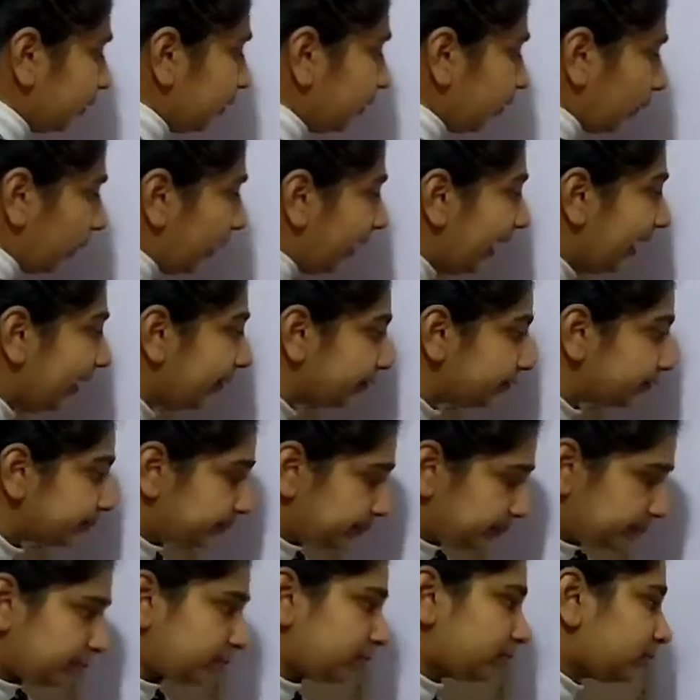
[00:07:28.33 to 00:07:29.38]

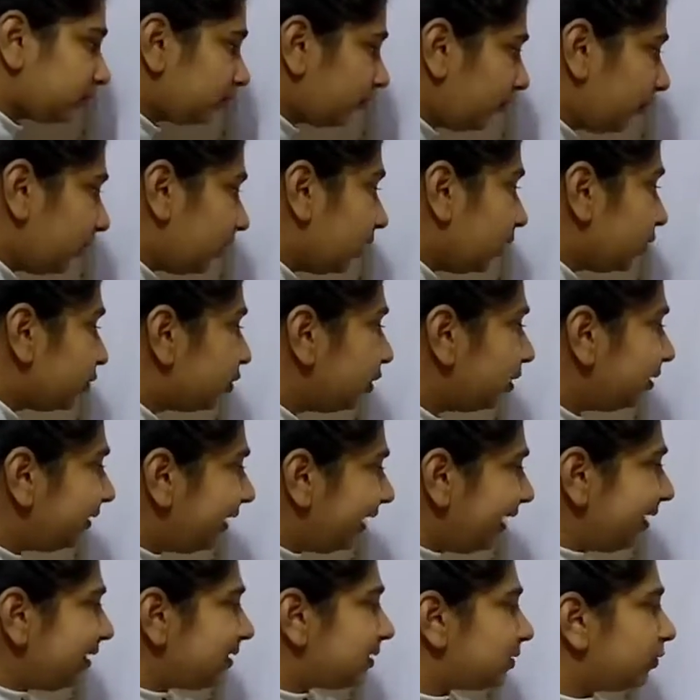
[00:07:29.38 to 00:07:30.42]
Okay, so
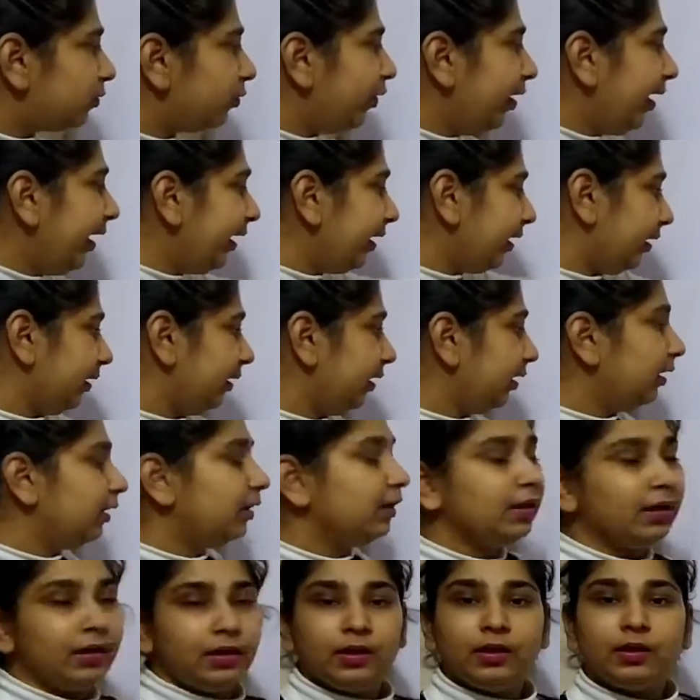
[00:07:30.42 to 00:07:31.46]
these three
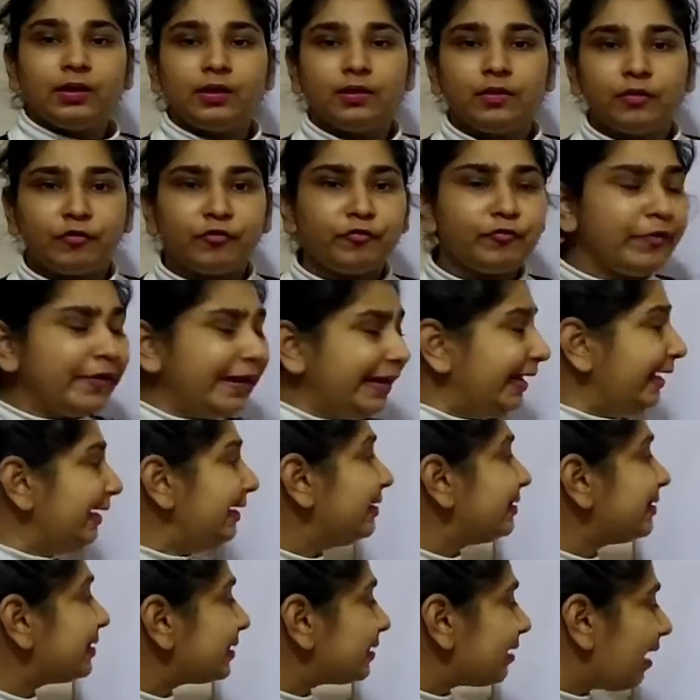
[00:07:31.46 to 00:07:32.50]

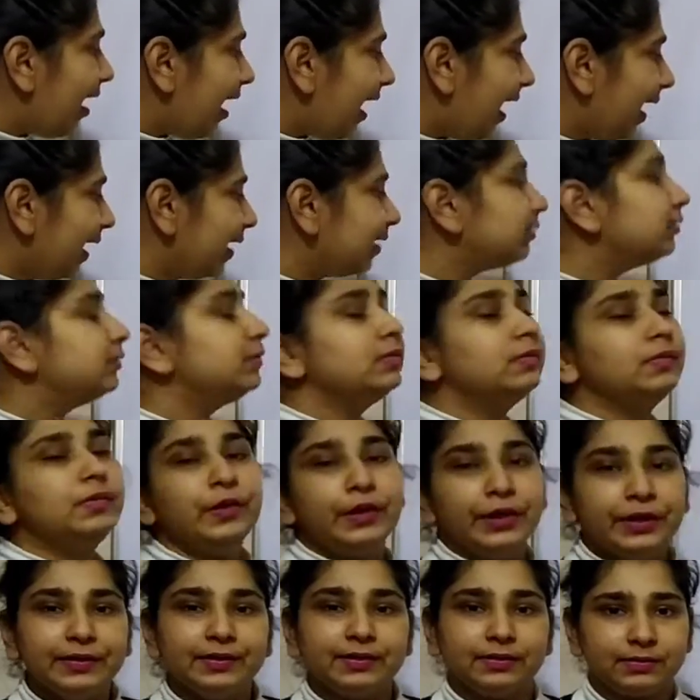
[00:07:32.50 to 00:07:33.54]
fields are
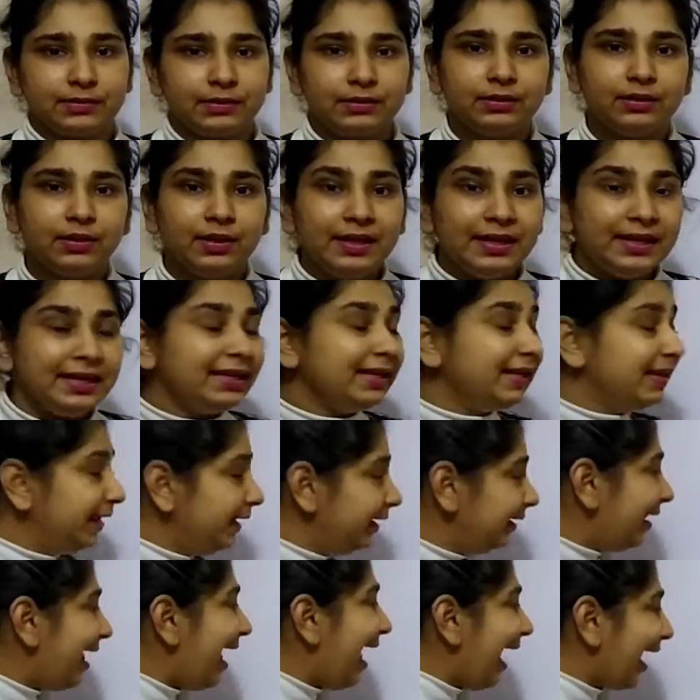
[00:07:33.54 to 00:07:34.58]
there.
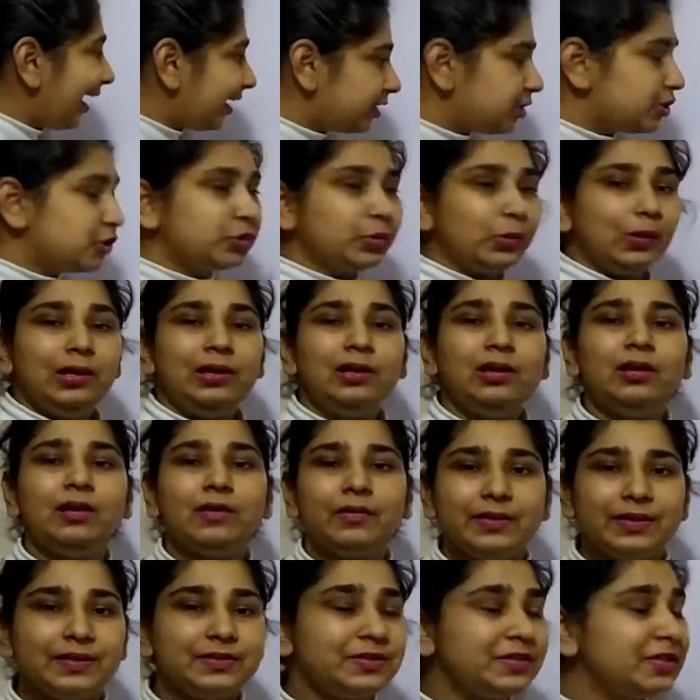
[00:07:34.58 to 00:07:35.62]
In
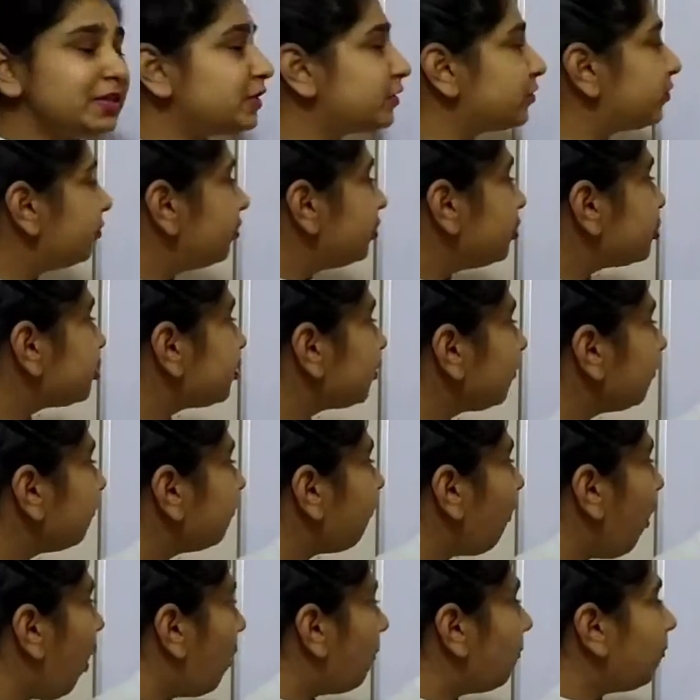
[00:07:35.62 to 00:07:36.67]
actual registration
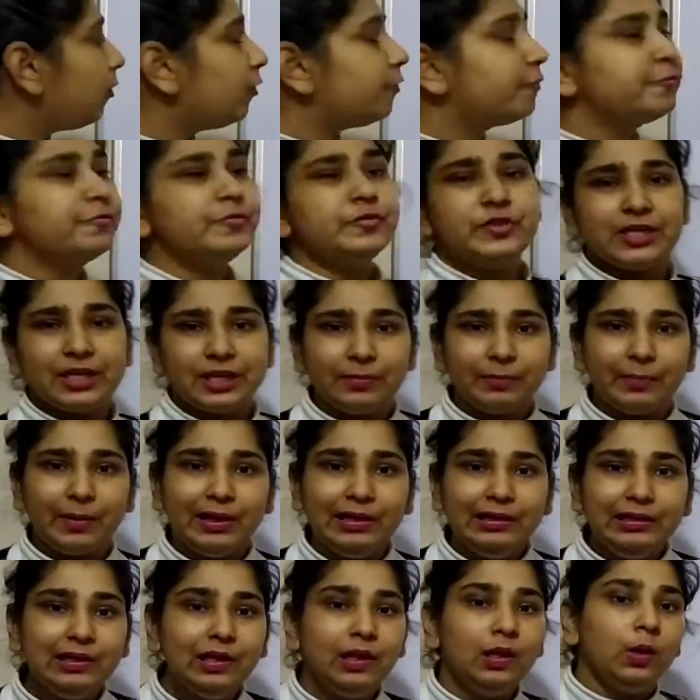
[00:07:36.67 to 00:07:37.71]
form of
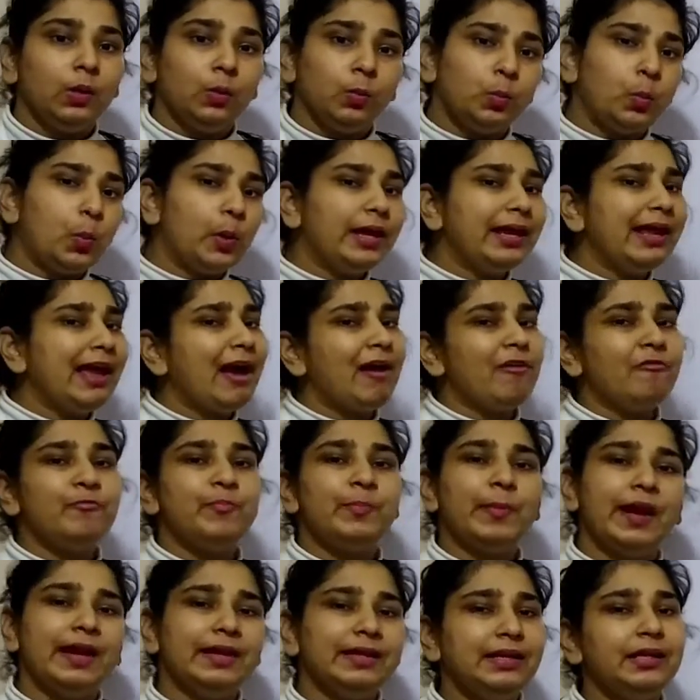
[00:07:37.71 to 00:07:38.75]
Gmail, we
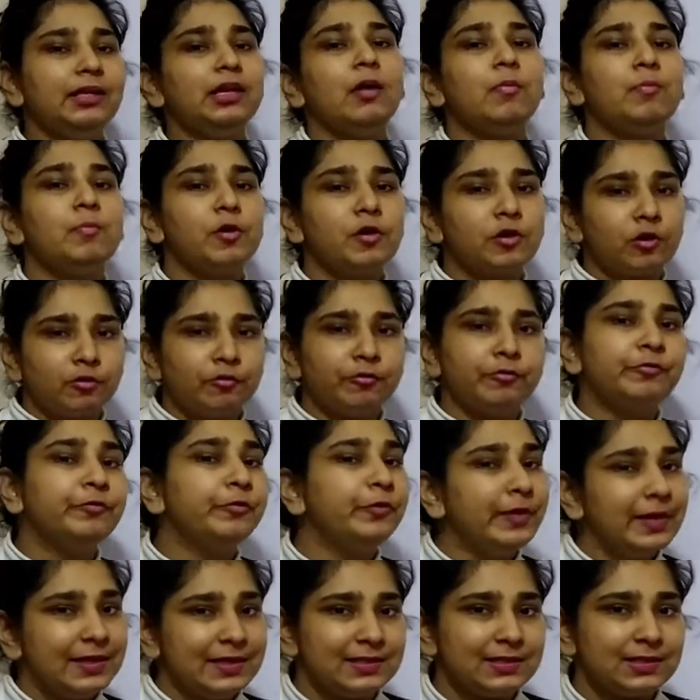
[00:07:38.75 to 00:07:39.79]
have many number of
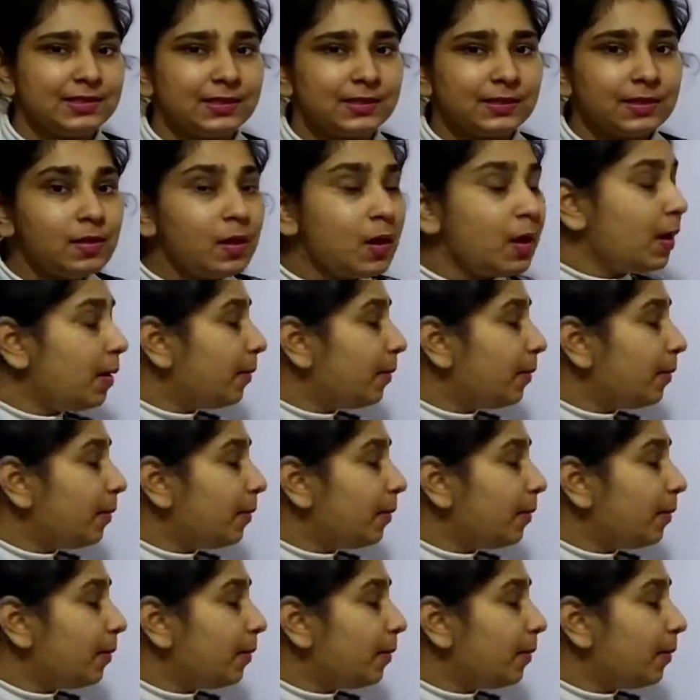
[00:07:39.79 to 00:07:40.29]
fields,